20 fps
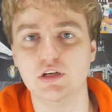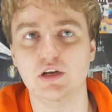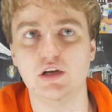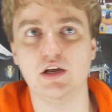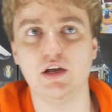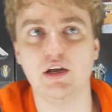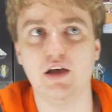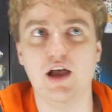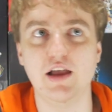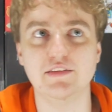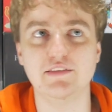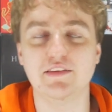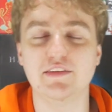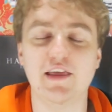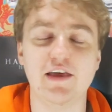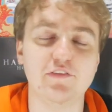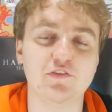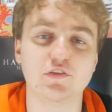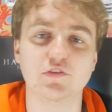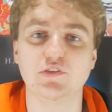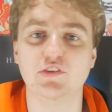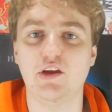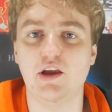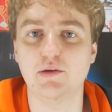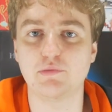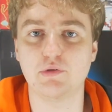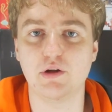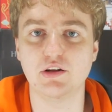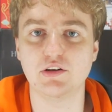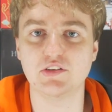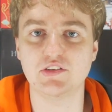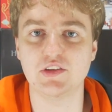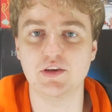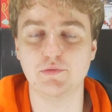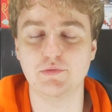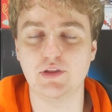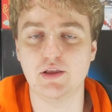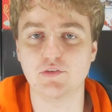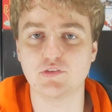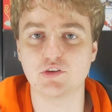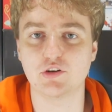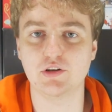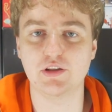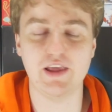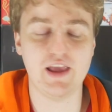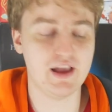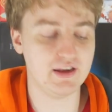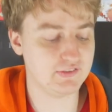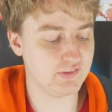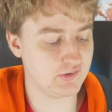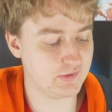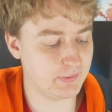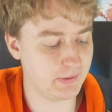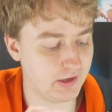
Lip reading: I did that for the typewriter set when that was early access,